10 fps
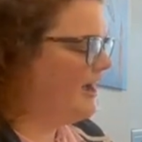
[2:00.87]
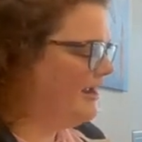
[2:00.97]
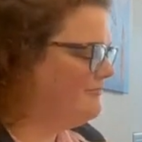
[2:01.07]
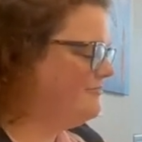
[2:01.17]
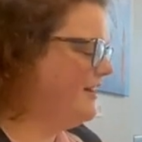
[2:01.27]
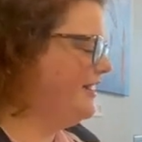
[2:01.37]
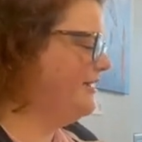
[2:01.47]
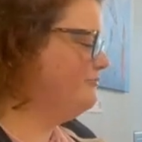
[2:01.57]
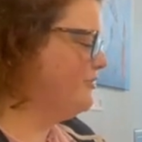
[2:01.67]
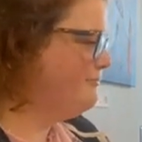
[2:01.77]

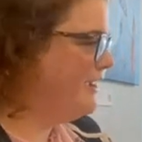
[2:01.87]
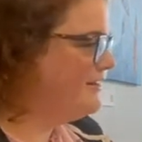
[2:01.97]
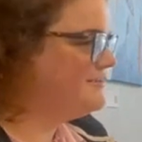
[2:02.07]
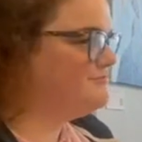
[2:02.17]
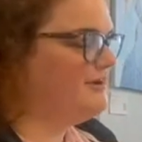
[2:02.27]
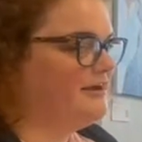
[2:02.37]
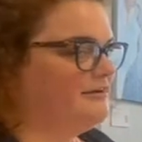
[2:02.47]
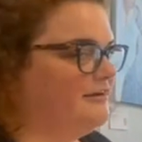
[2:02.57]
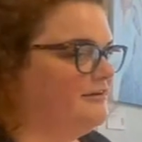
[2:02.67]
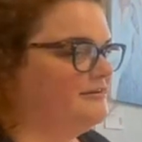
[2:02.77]
Hi-Fi, Romanus
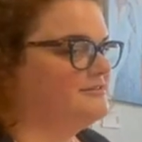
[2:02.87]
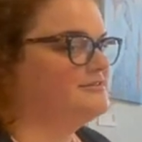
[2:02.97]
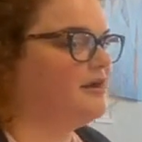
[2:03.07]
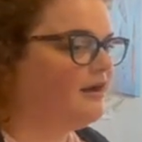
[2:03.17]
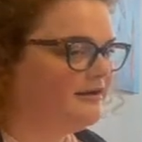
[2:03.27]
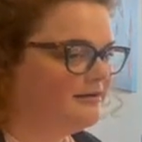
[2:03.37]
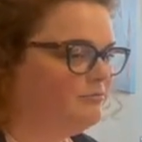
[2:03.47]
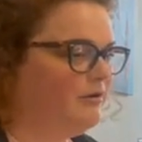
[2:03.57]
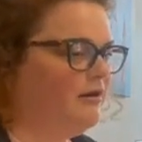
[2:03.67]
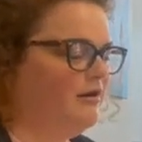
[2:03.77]
Records,
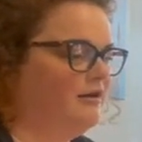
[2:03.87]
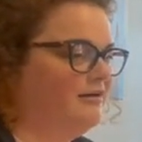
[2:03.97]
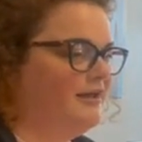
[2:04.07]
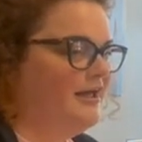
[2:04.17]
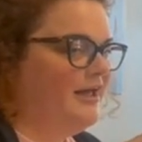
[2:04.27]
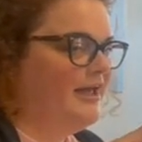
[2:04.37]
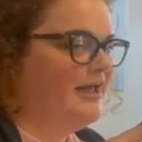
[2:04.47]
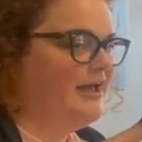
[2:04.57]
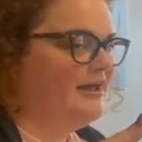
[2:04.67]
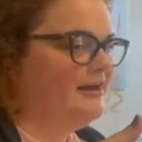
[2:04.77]
Tonic Ball,
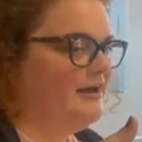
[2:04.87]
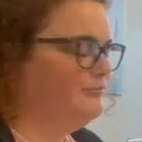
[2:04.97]
and